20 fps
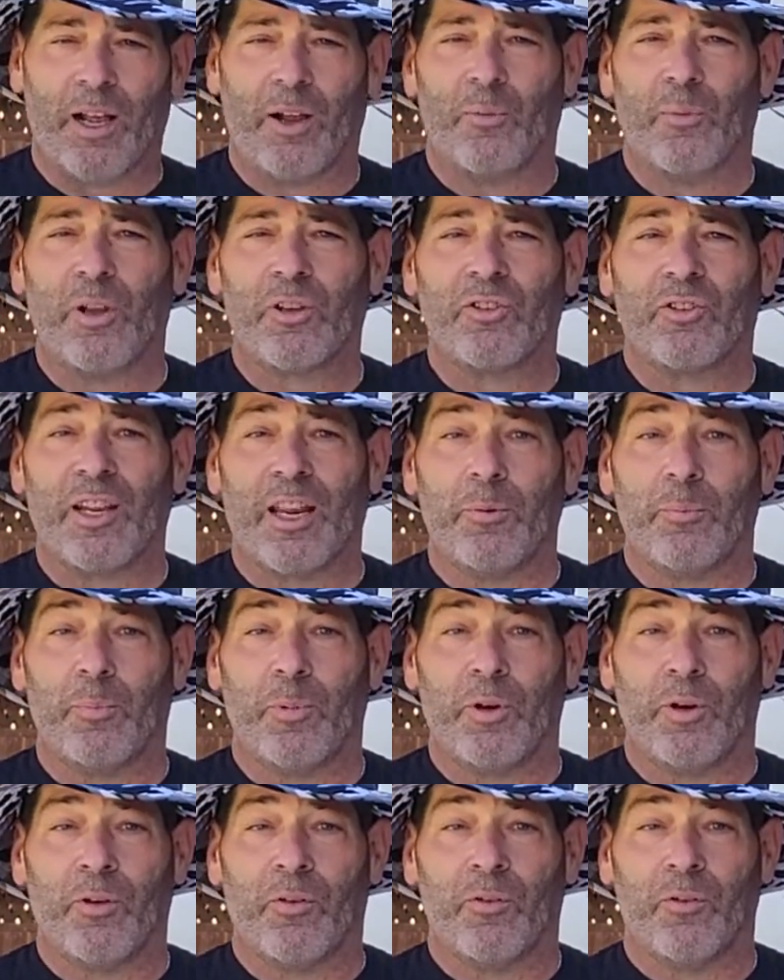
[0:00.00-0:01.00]
rust stain
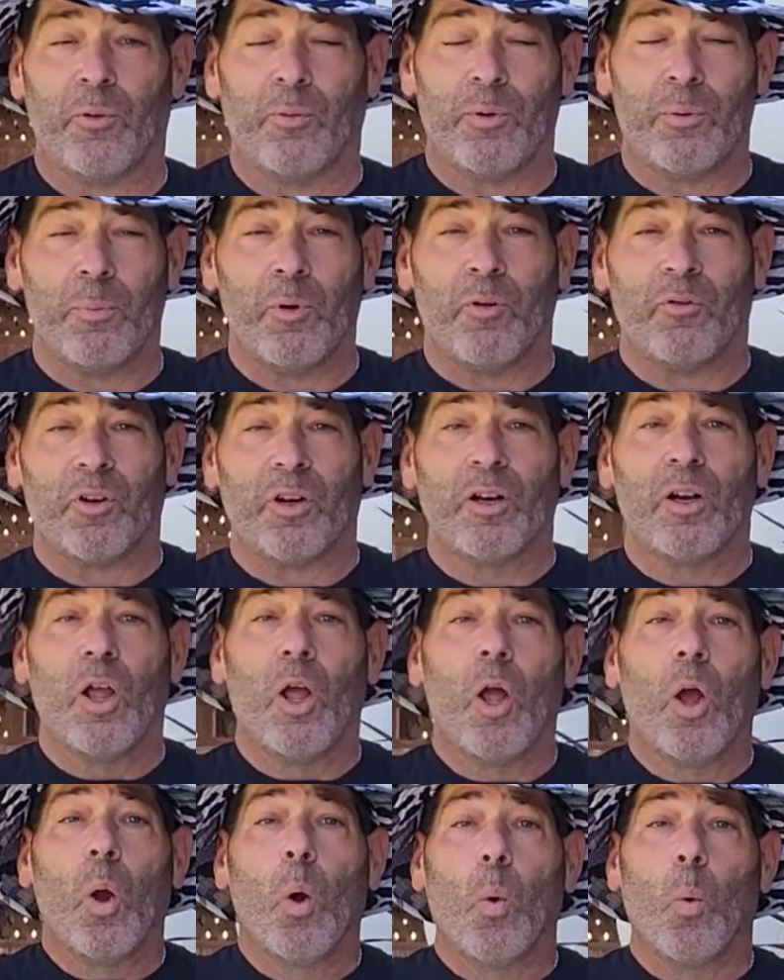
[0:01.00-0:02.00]
remover.
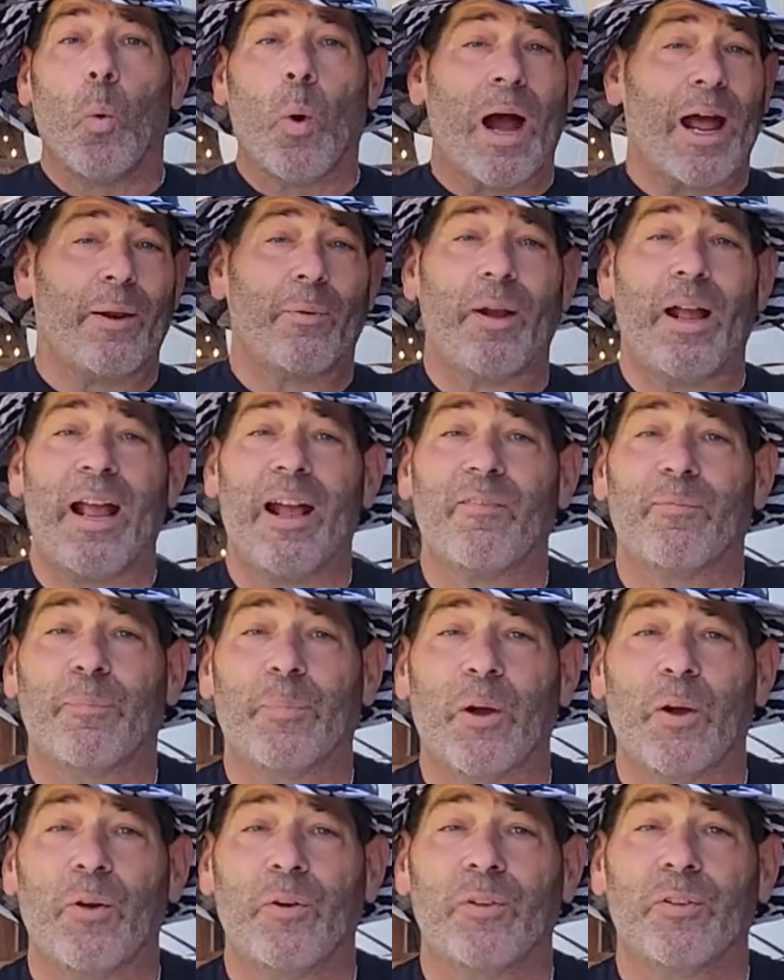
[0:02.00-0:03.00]
Why do I have
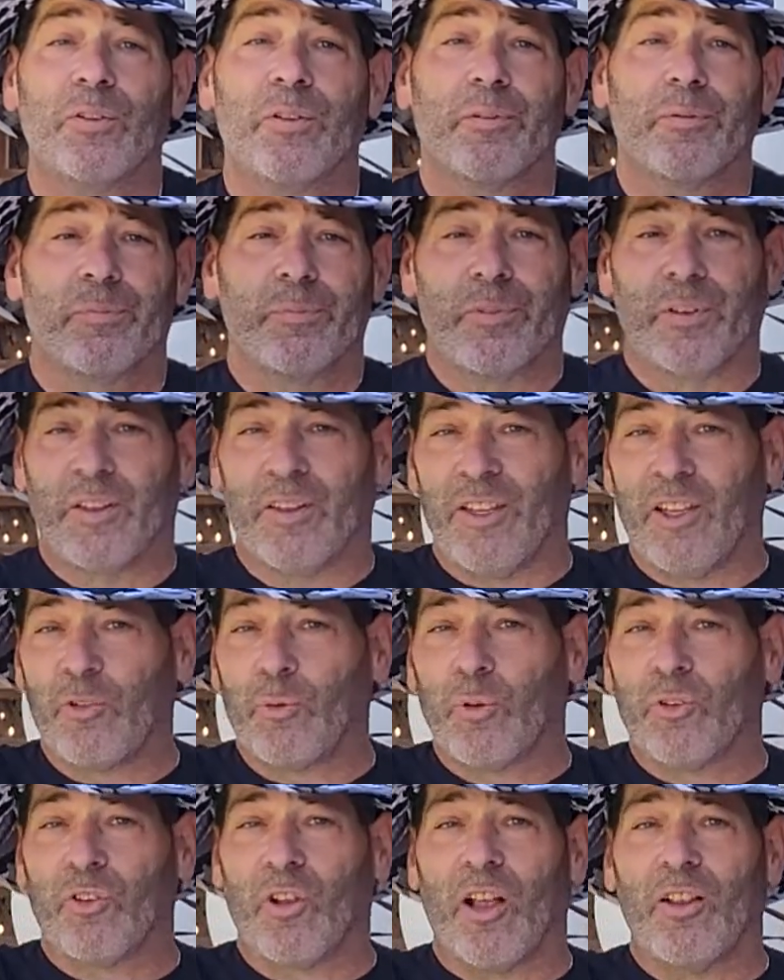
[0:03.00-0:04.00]
both? This
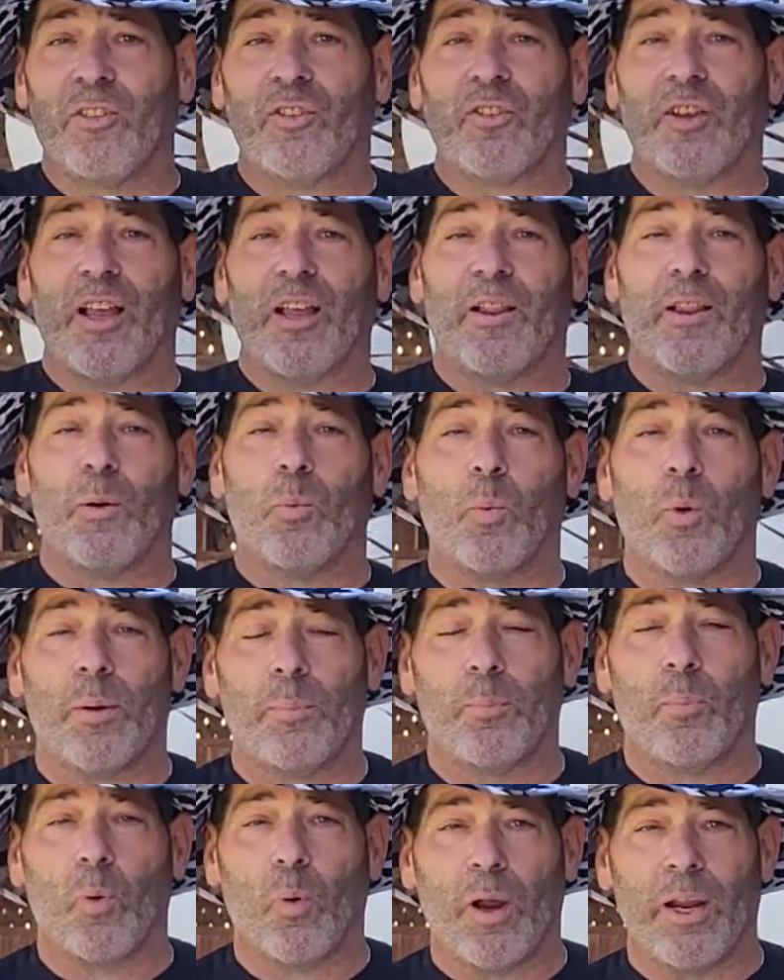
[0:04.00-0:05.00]
was on sale at
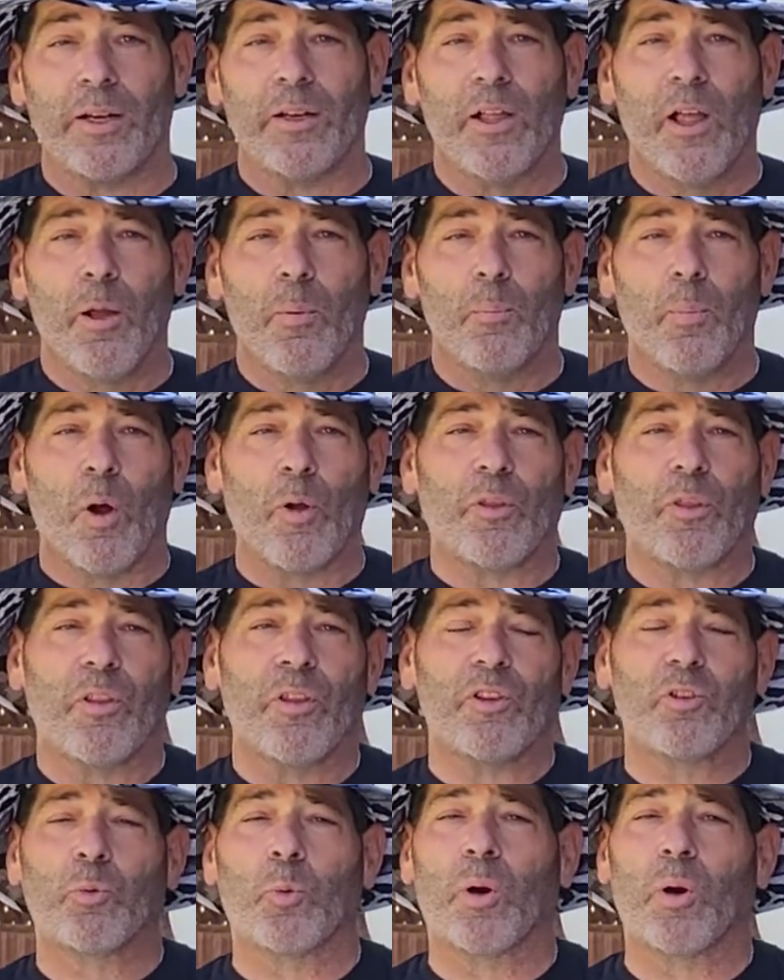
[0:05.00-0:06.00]
one point. Both of
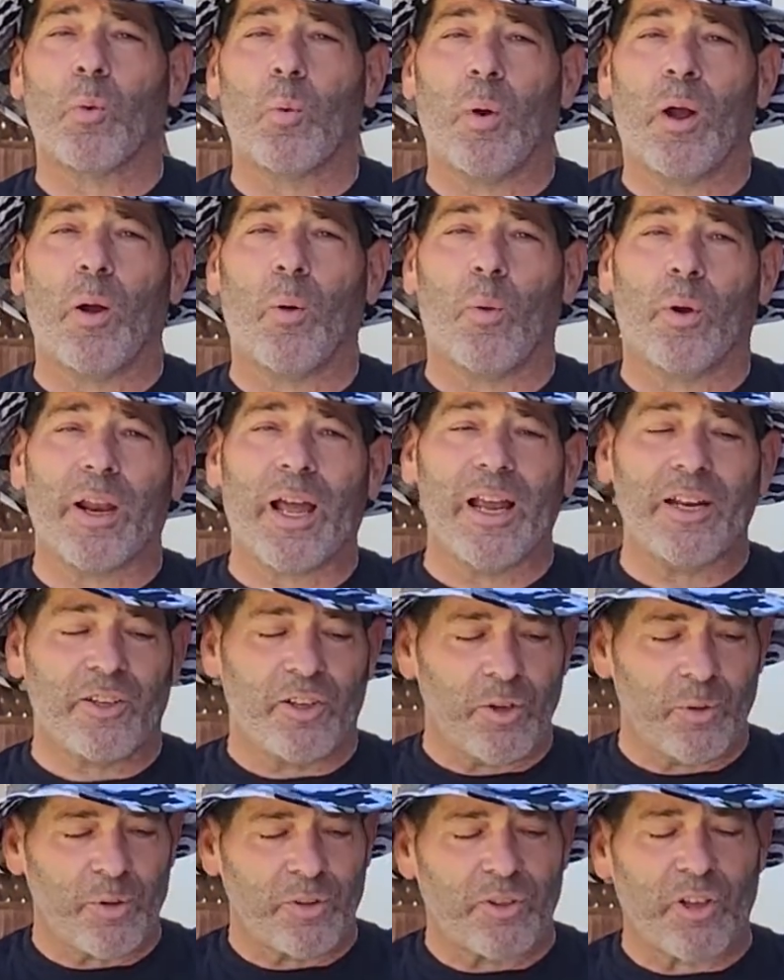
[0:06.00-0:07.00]
these work well. What I
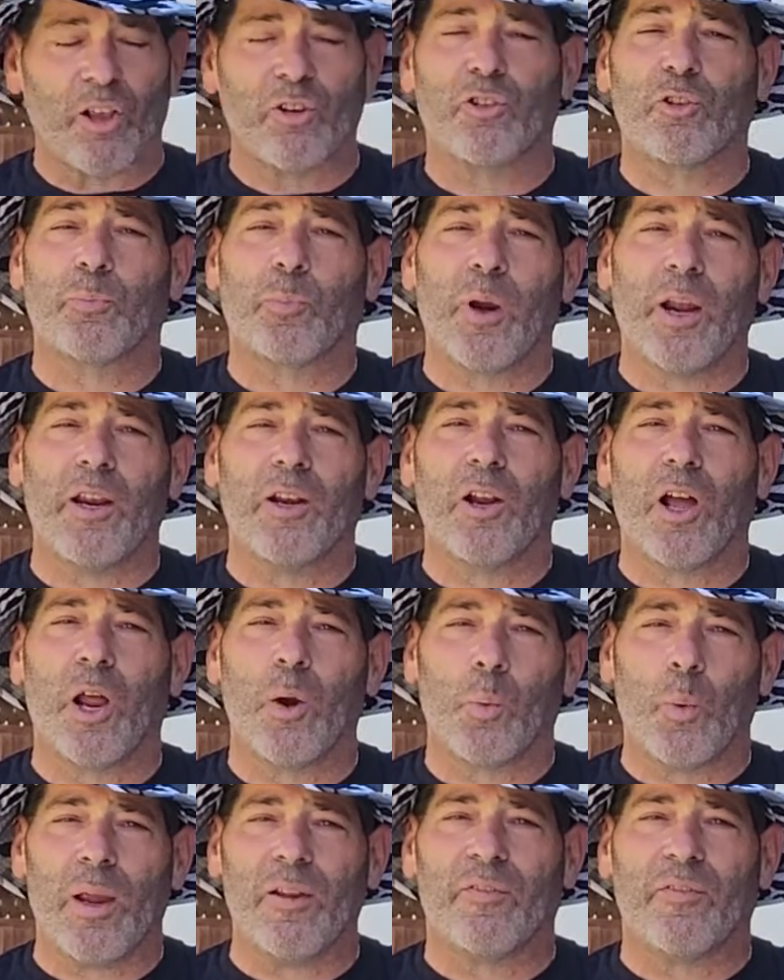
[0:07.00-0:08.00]
do is I'll spray it
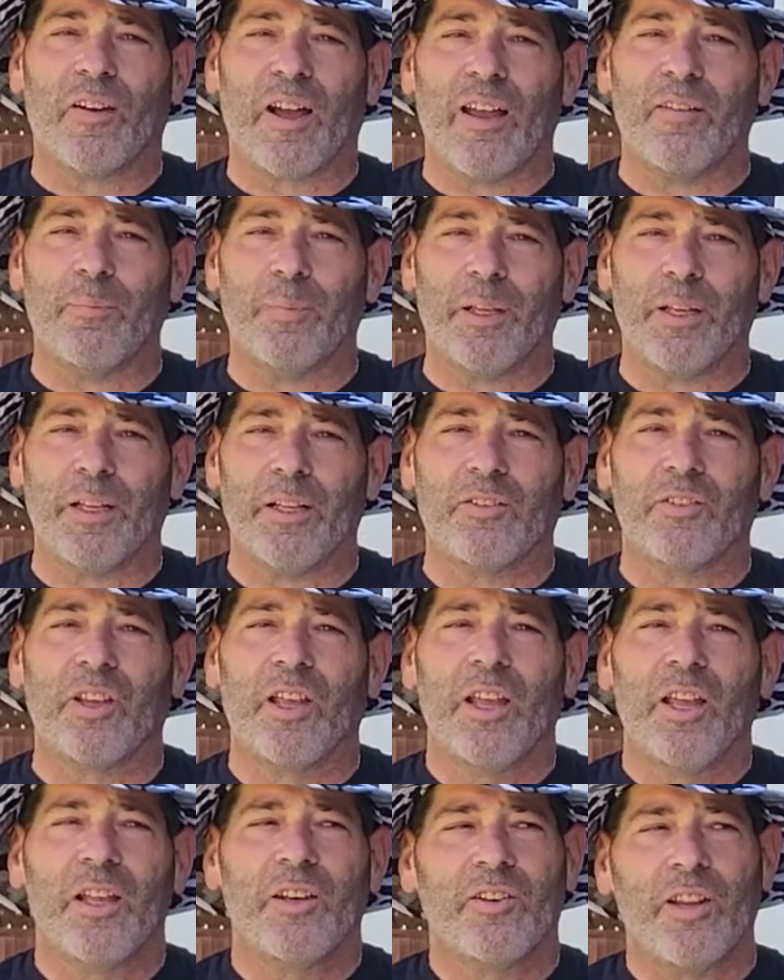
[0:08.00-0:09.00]
on, wait 5 minutes,
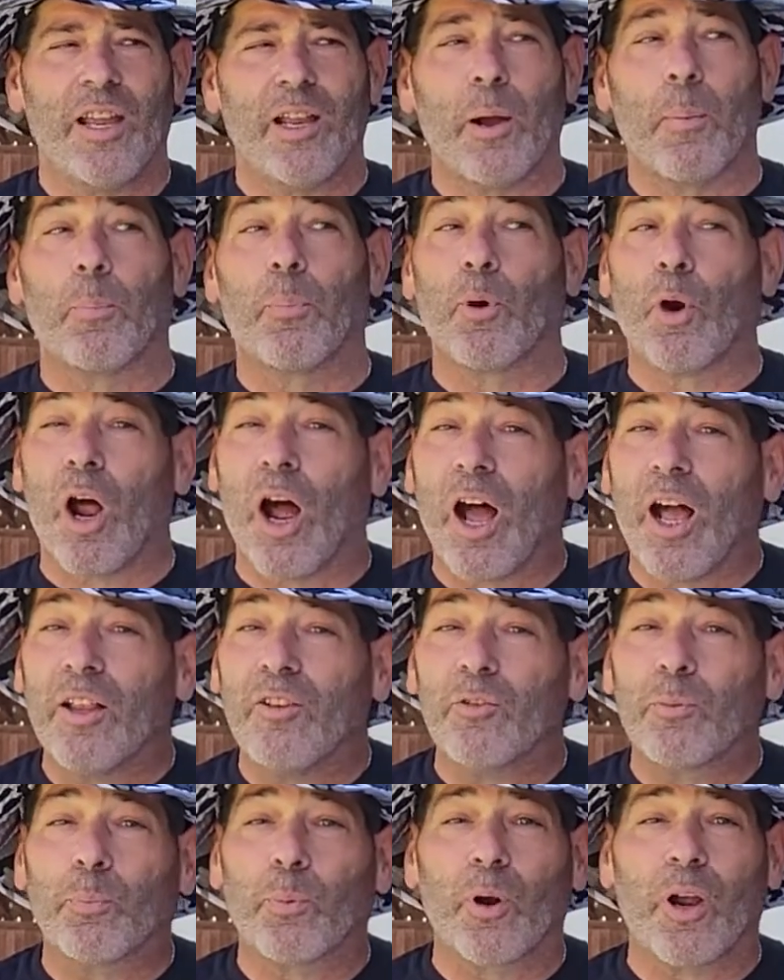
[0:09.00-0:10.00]
take a
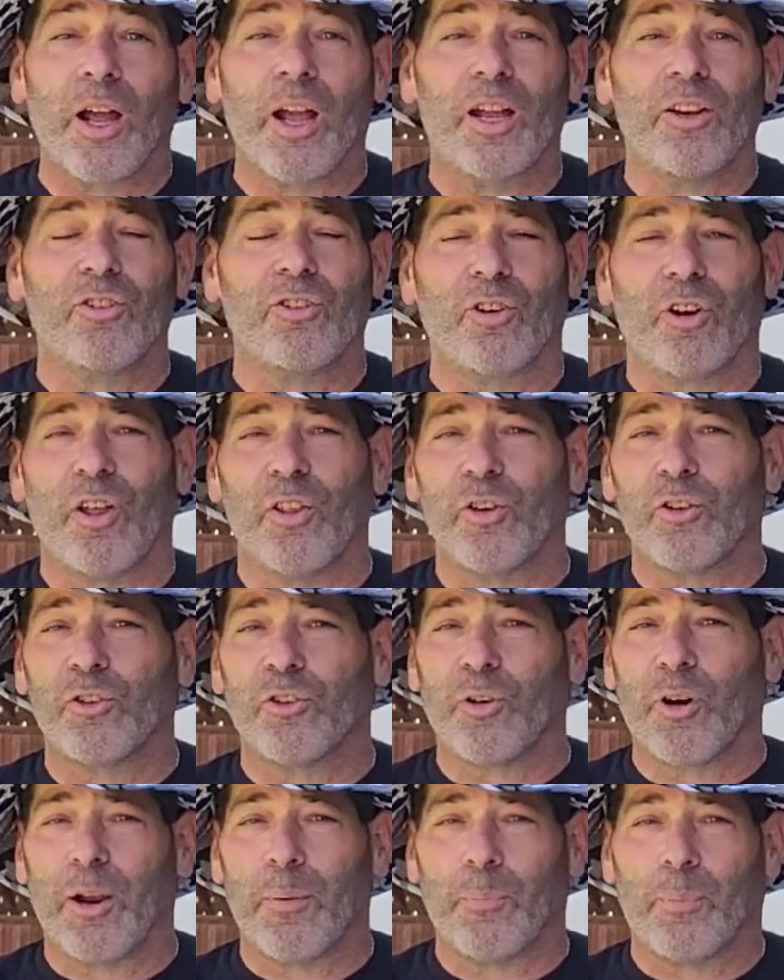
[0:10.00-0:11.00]
bronze brush or other
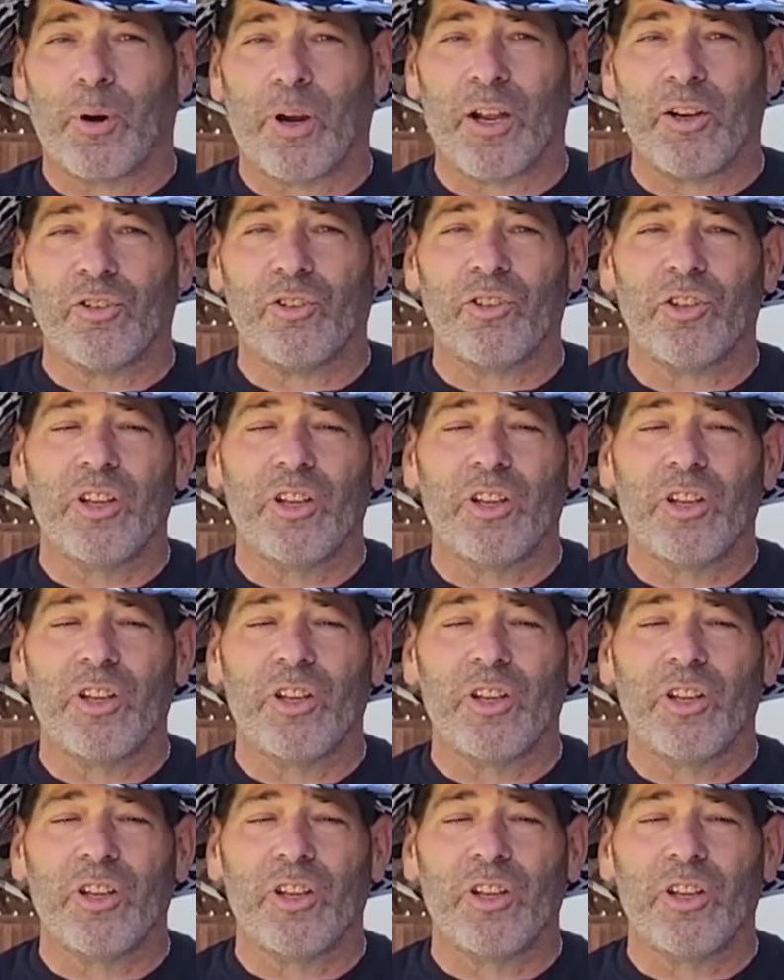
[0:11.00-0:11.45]
scrub brush